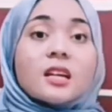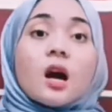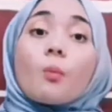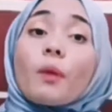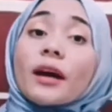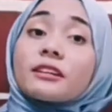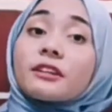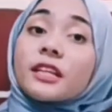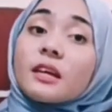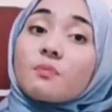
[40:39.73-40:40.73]
by
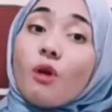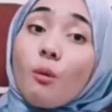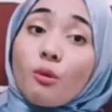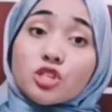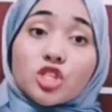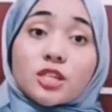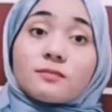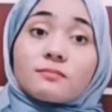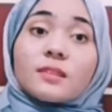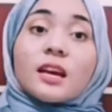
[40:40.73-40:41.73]
creating promotion
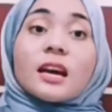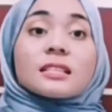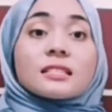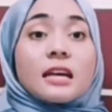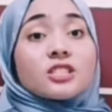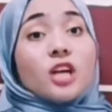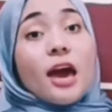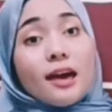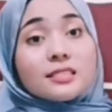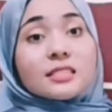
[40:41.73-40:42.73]
such
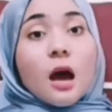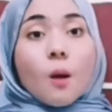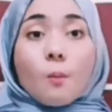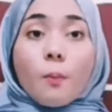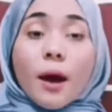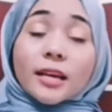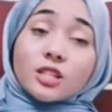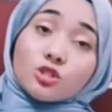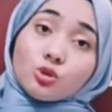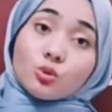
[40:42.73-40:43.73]
as buy
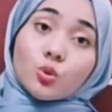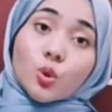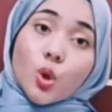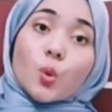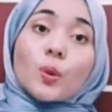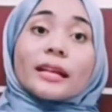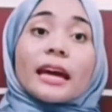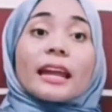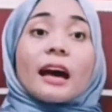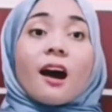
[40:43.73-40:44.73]
two will
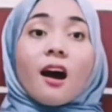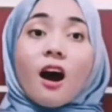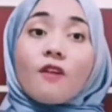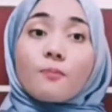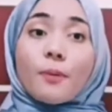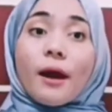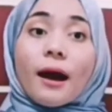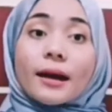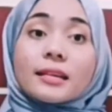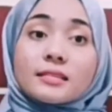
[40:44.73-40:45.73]
get half
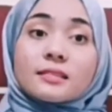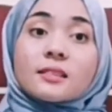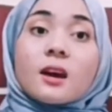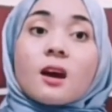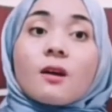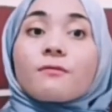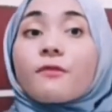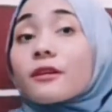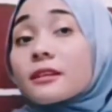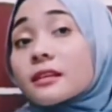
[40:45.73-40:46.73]
price
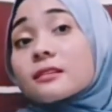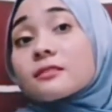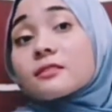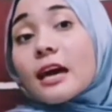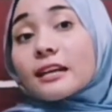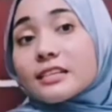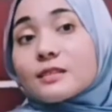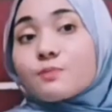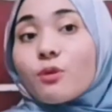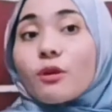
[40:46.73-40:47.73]
for the second
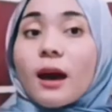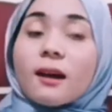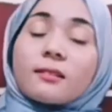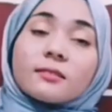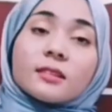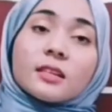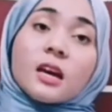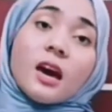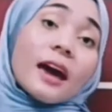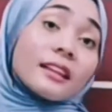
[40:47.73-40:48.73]
product.
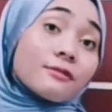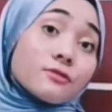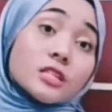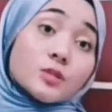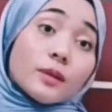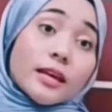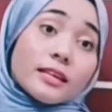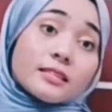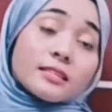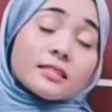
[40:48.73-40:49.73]
At the first place,